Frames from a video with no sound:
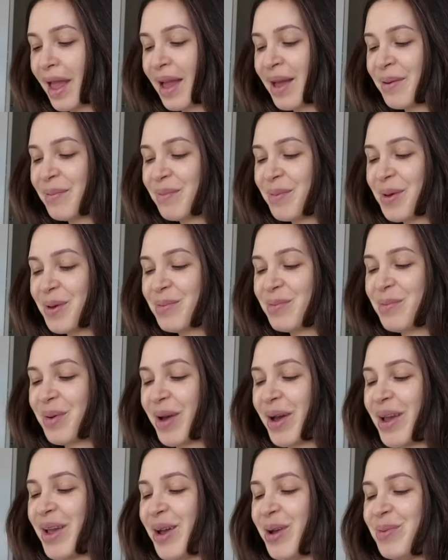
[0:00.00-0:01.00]
But
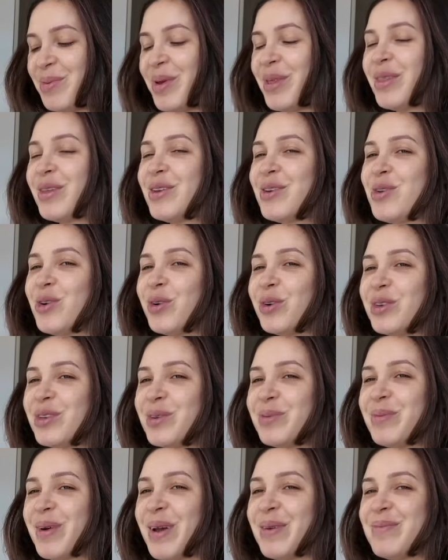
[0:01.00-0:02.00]
I opened the door to
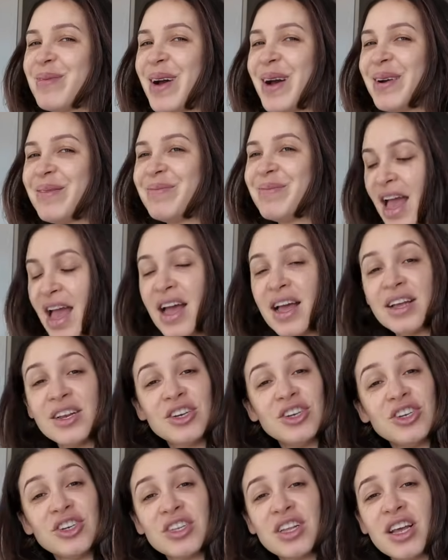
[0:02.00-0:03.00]
my mum and
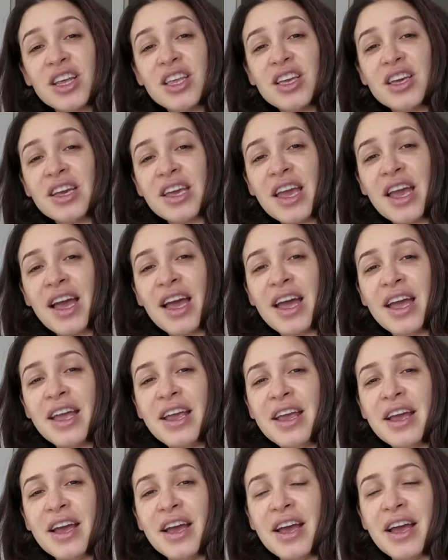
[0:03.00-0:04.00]
she was like, "You
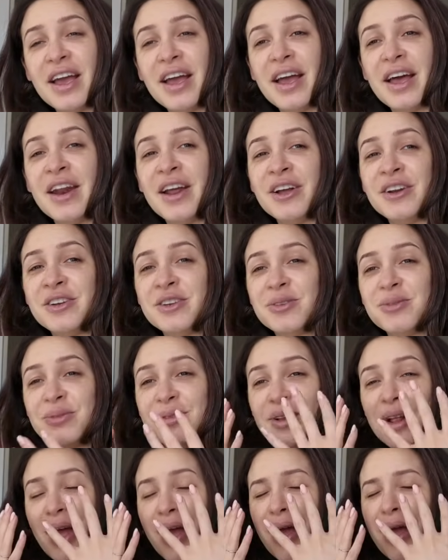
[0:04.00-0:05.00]
okay?" And I just was
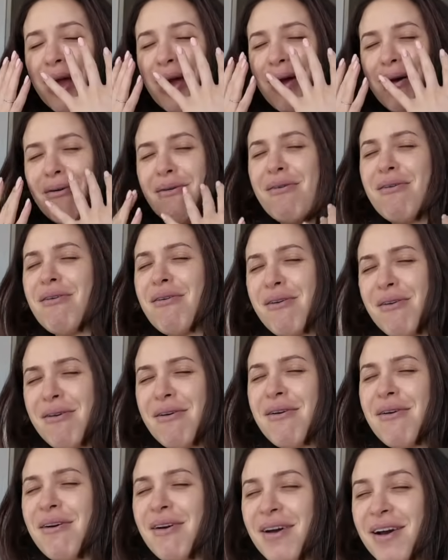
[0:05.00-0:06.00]
like,
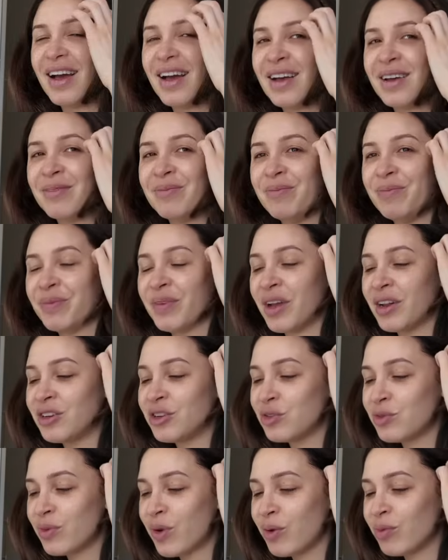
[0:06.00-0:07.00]
"Oh." I
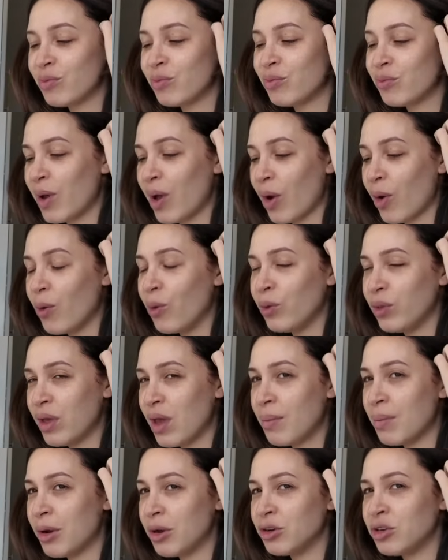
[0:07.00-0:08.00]
just felt all the
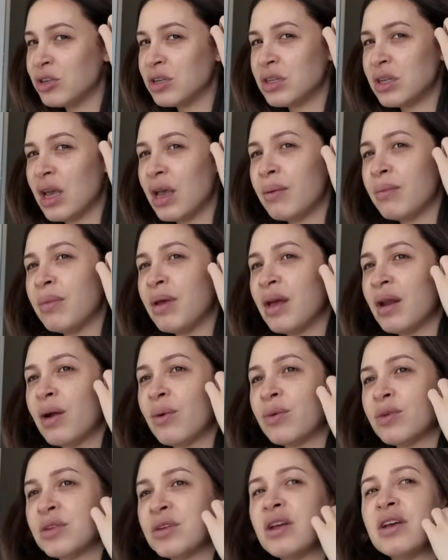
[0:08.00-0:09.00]
emotions hit me and I
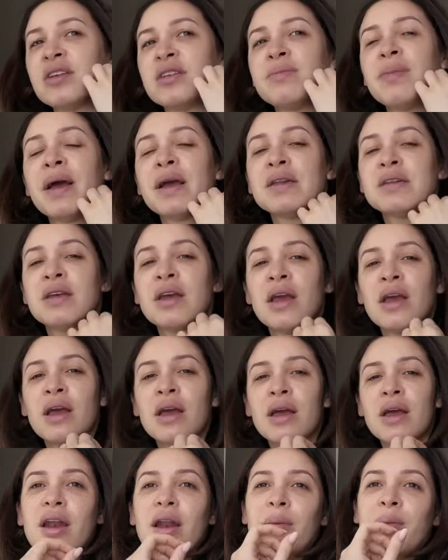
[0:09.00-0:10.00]
wasn't expecting it.
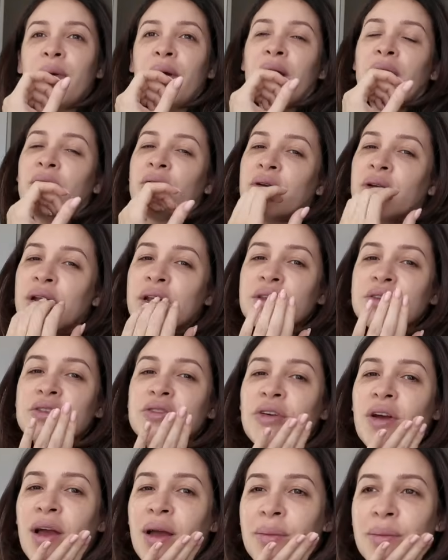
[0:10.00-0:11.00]
And I put out on
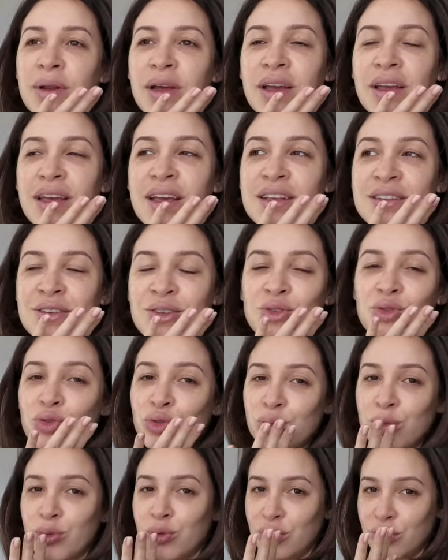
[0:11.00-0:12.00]
Instagram, like, is it
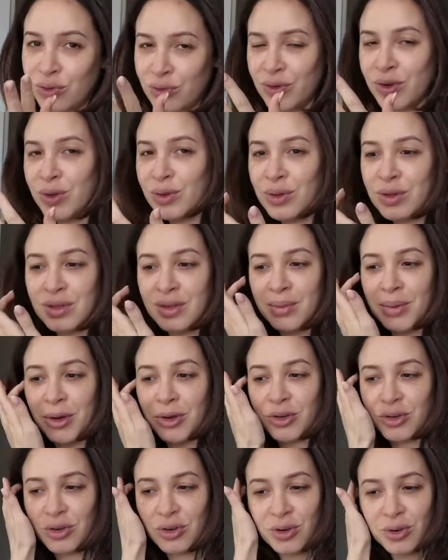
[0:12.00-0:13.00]
normal to feel this
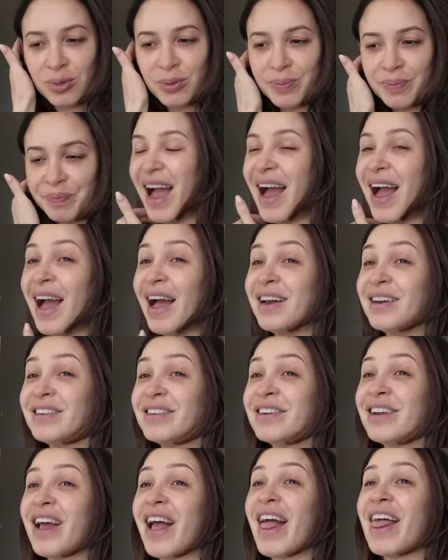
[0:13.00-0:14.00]
emotional? And
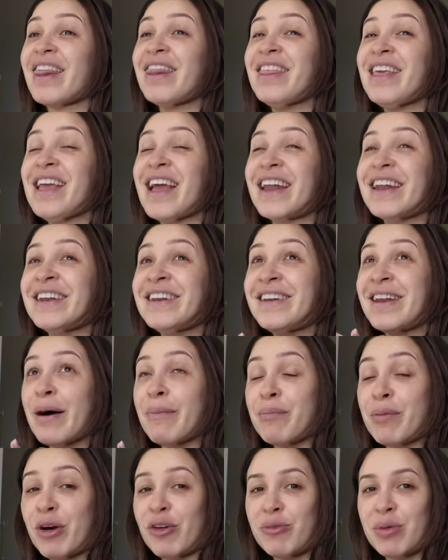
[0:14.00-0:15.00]
the
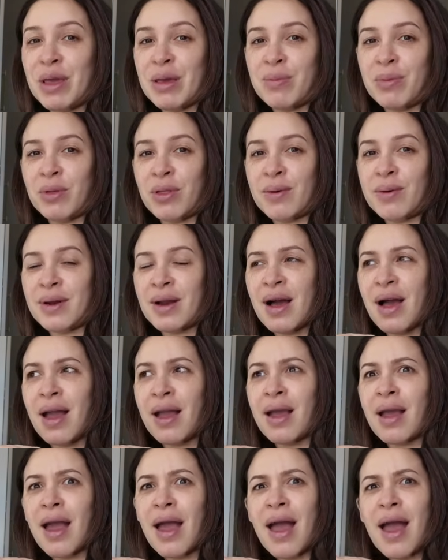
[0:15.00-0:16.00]
number of people that were
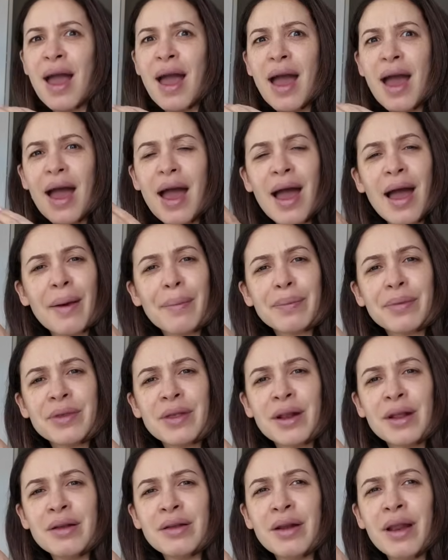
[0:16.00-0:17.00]
like,
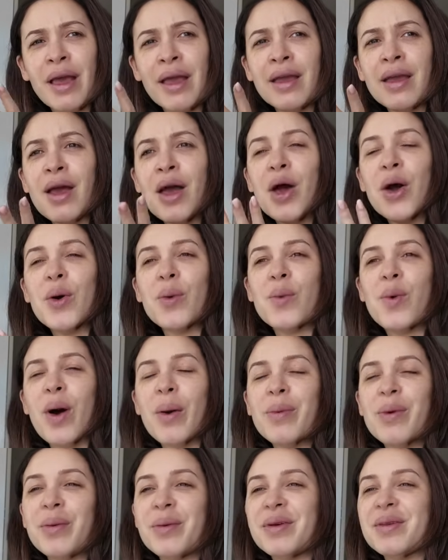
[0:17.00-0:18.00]
absolutely. One
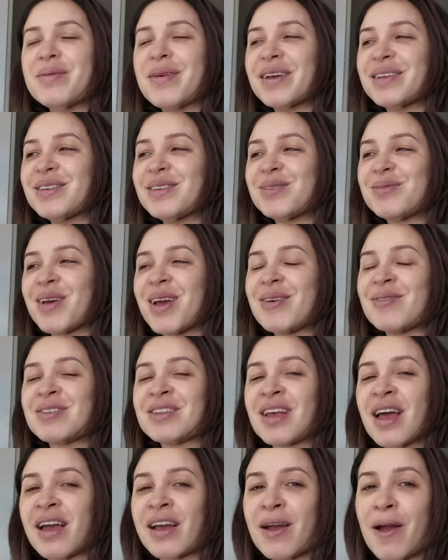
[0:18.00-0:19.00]
woman messaged me and was
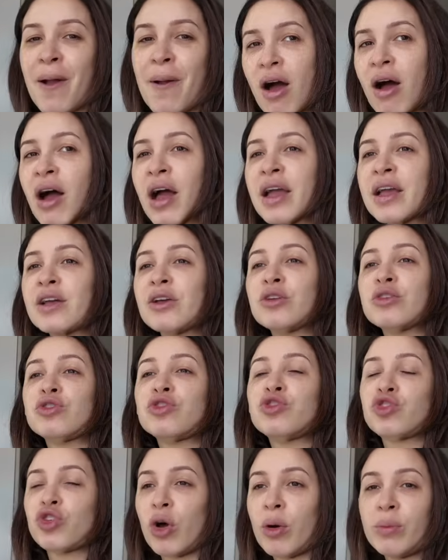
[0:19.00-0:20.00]
like, I
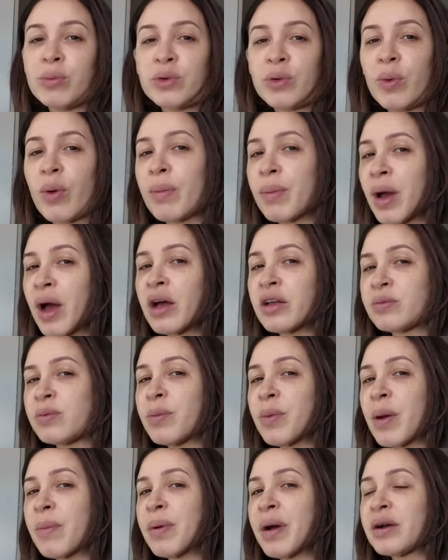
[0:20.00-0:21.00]
sobbed when my husband
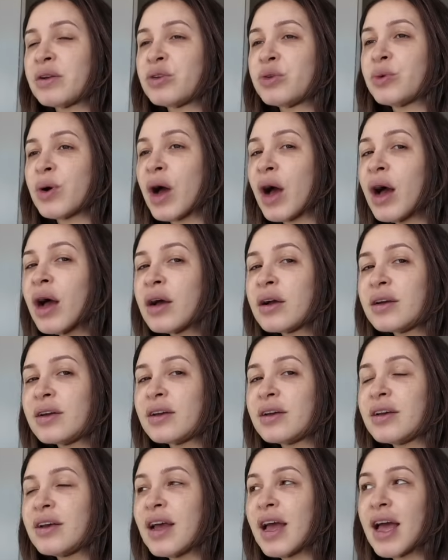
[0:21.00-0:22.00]
went back to work
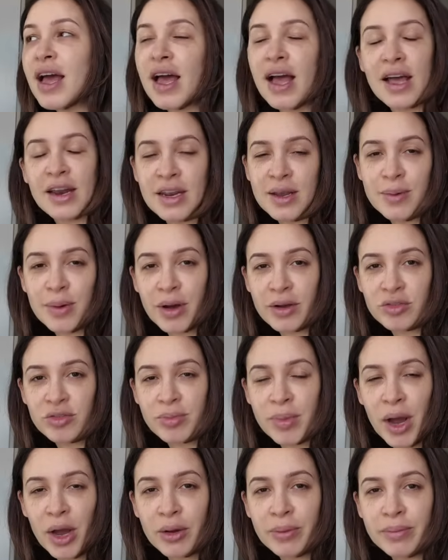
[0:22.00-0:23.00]
and he works from
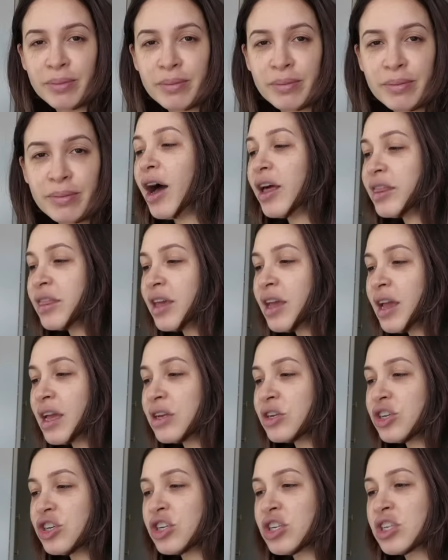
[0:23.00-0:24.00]
home. I think it's
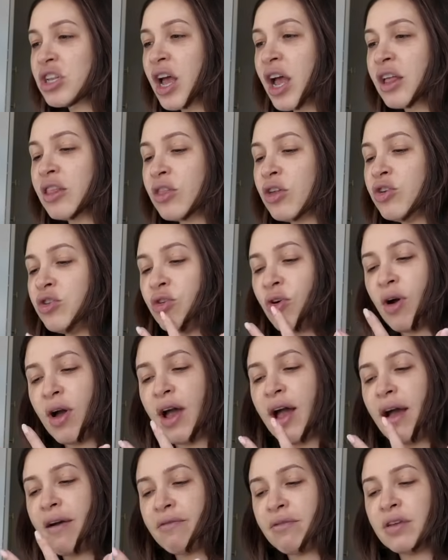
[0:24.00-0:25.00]
just like the not
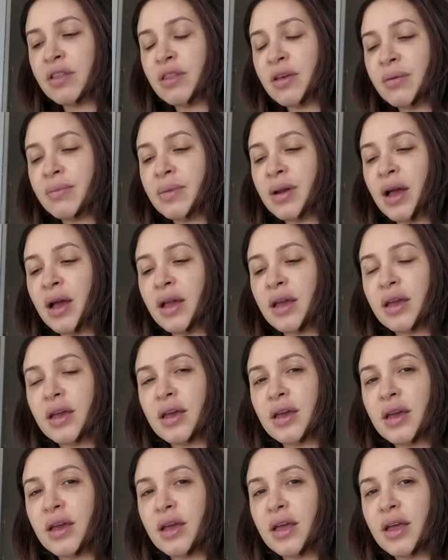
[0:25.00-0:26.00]
having them like